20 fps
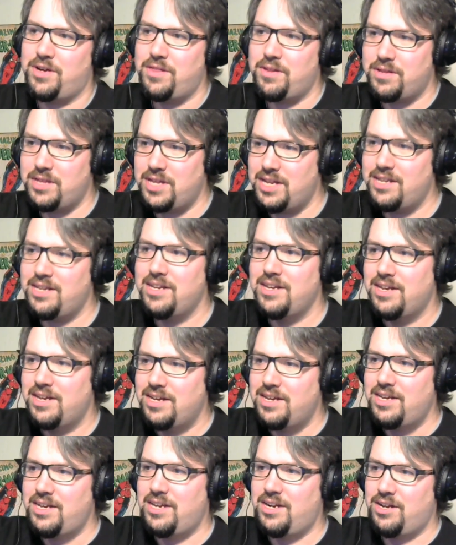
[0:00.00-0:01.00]
Other than,
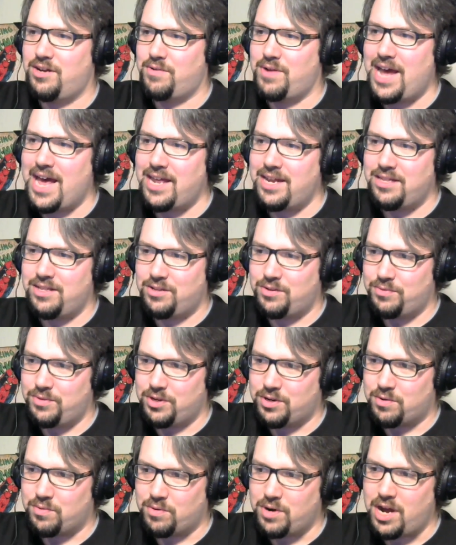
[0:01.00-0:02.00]
you know, adding the
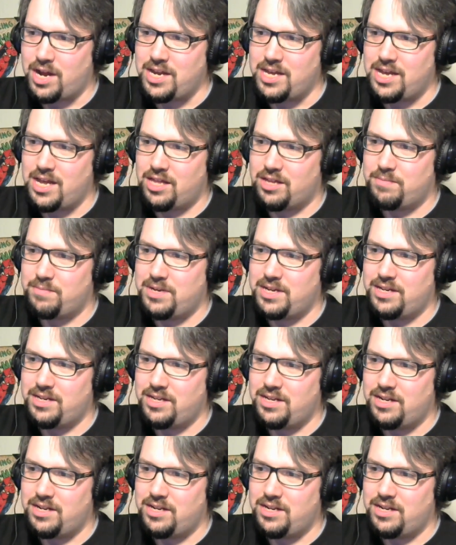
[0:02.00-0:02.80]
the karate element,